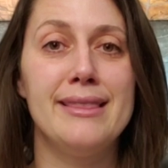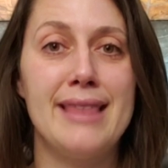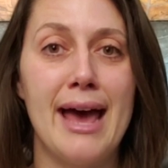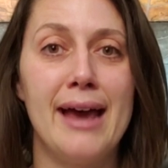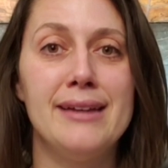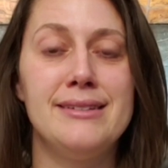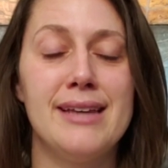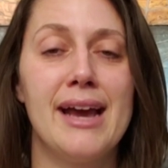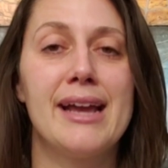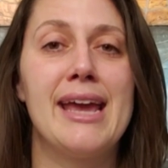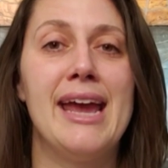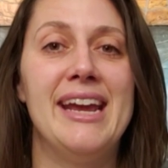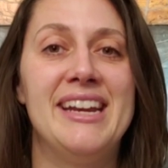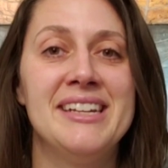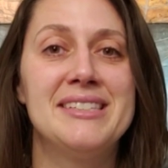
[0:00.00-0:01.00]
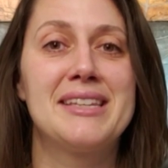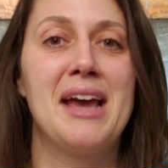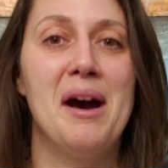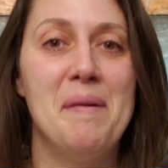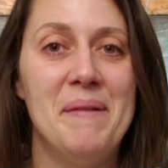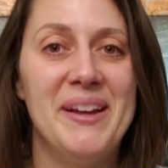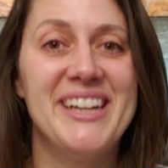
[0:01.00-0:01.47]
that decade is
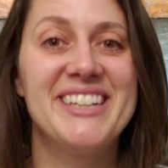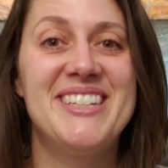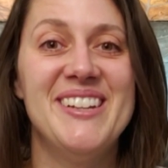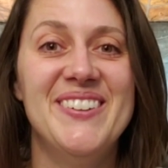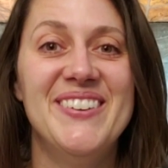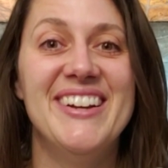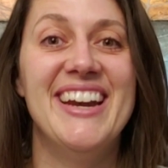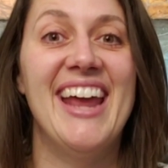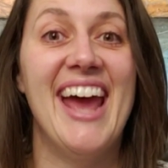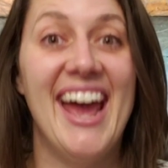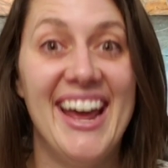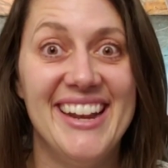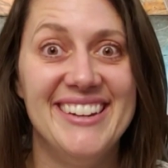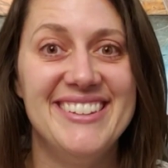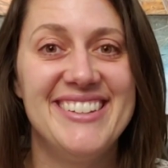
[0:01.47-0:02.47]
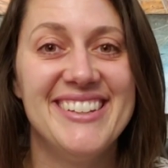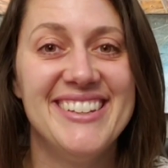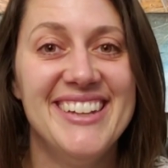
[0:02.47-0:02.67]
coming to an end?